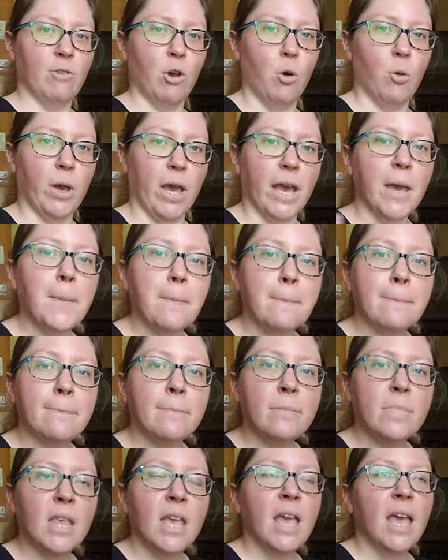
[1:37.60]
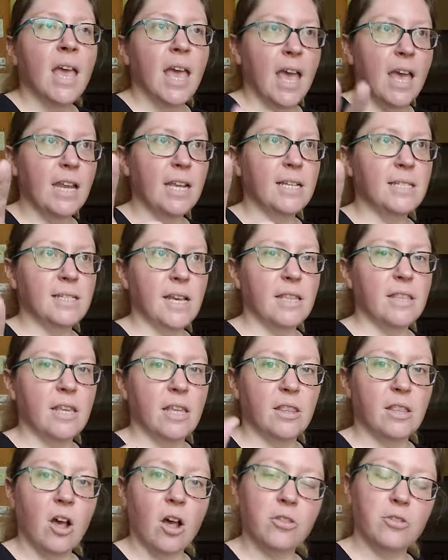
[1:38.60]
Okay. And he said
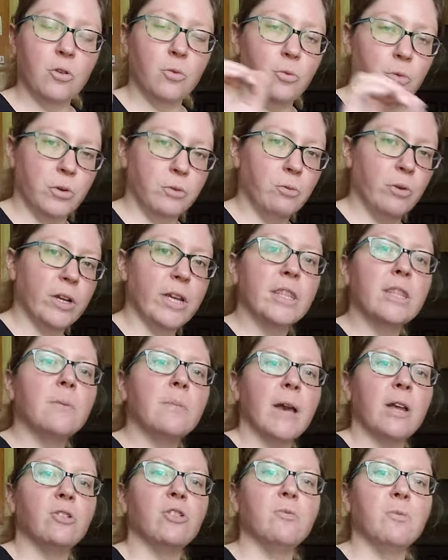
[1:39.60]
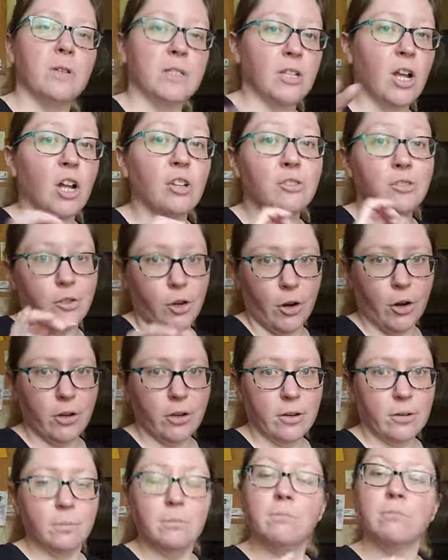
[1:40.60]
that the woodwork in the bedroom was all
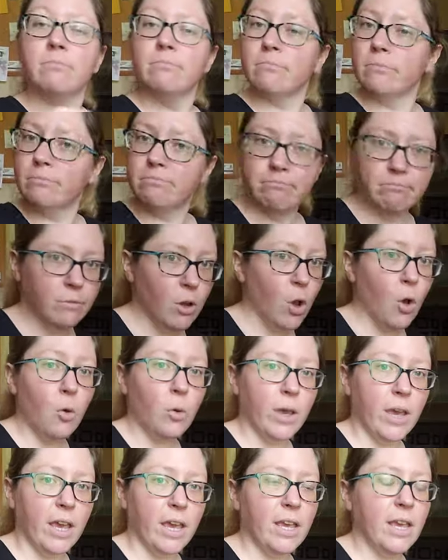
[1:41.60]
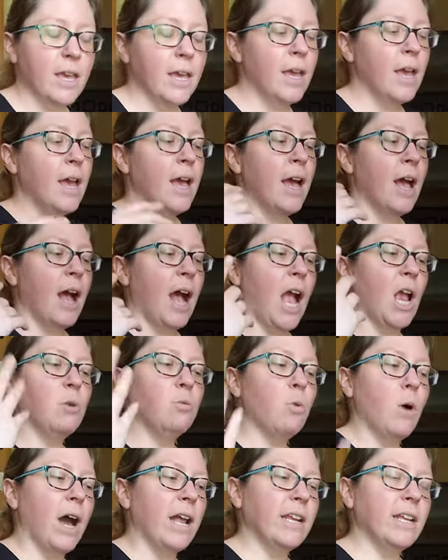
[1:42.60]
dark. Okay. I
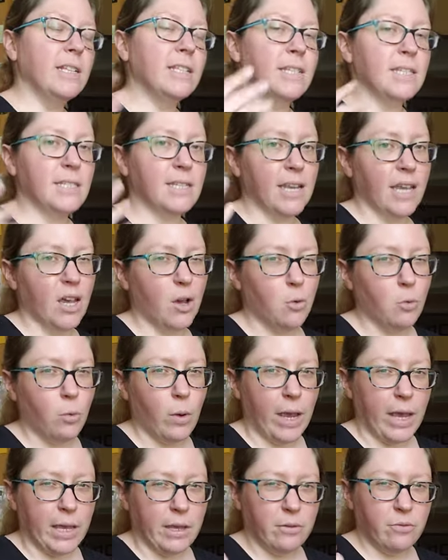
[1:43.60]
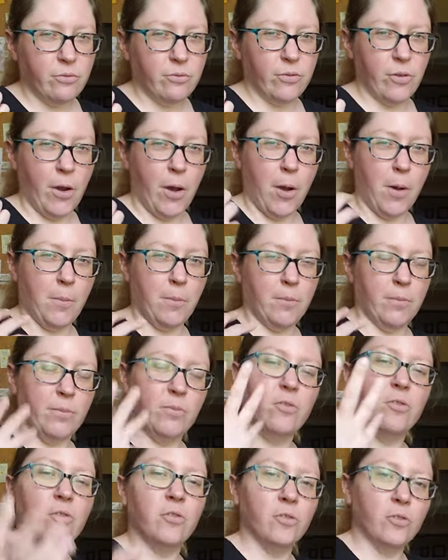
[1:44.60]
wanted to stay away from
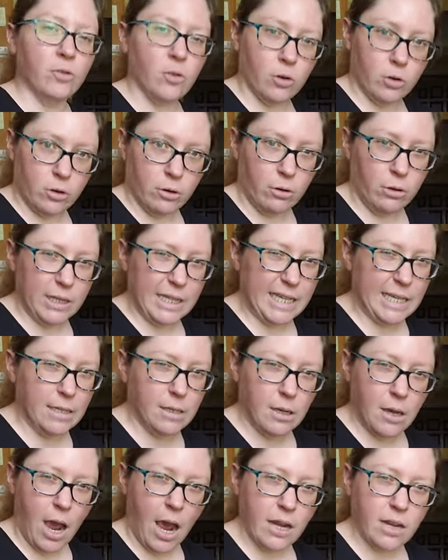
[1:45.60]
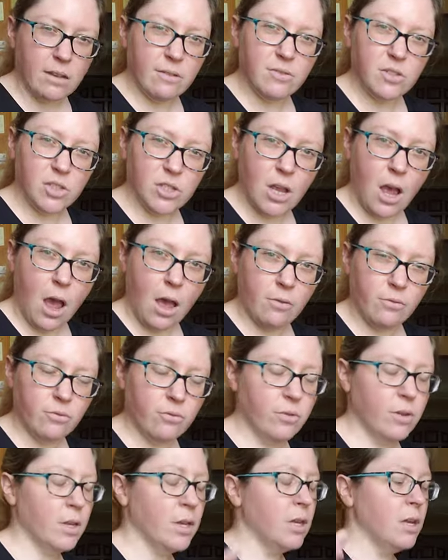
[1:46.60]
florally kind of
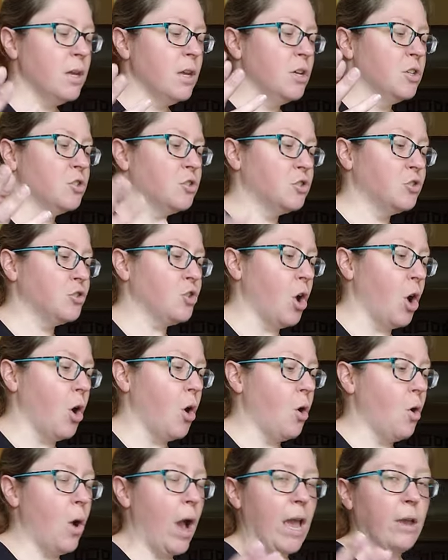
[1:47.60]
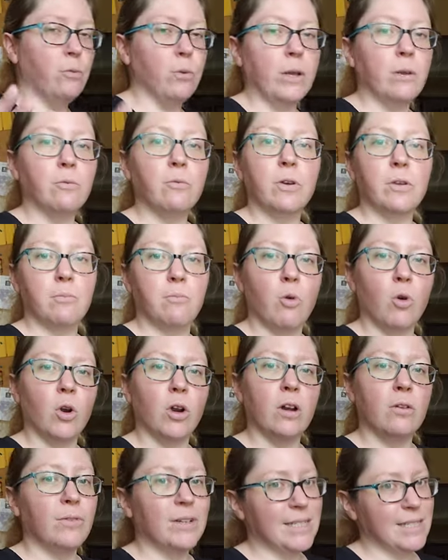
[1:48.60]
stuff. So I went with
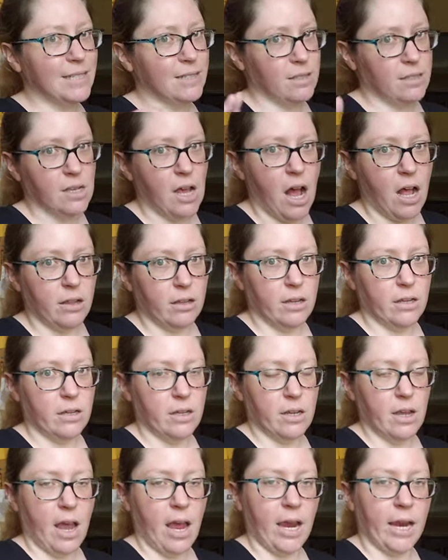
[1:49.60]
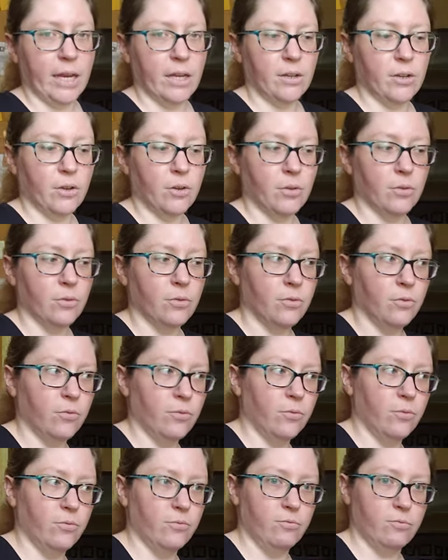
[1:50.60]
more of a solid kind of
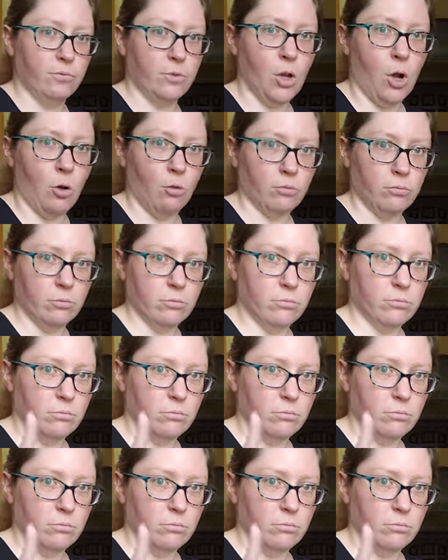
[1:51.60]
tone.